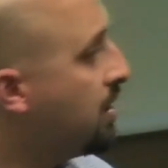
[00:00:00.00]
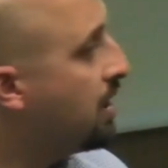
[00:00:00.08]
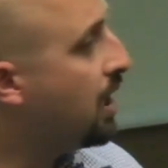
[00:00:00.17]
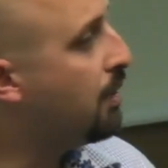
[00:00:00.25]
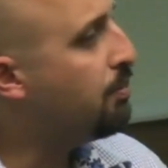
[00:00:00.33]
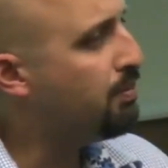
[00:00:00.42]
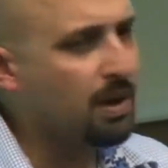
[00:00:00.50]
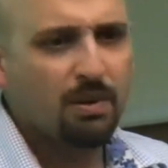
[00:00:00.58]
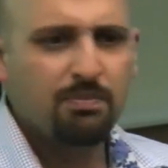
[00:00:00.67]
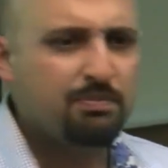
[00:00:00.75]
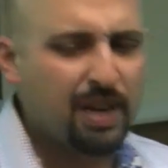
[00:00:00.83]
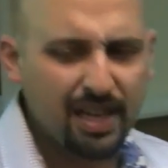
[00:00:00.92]

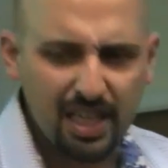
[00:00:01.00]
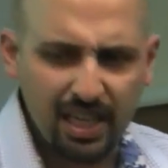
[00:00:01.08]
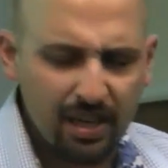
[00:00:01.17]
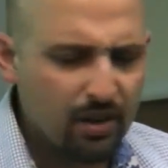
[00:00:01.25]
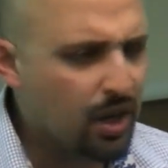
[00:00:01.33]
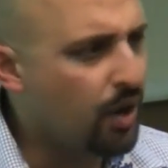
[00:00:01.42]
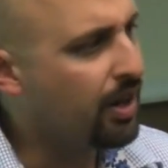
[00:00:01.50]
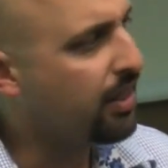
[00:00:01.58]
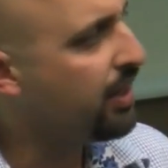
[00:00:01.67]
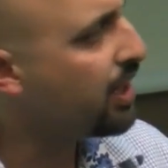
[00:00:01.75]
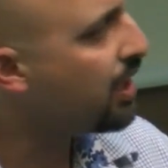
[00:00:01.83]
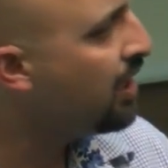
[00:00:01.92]
about a year ago, I
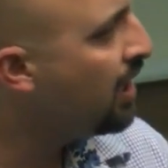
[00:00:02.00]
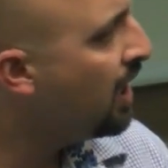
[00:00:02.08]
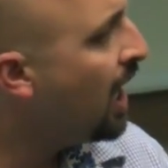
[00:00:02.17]
think.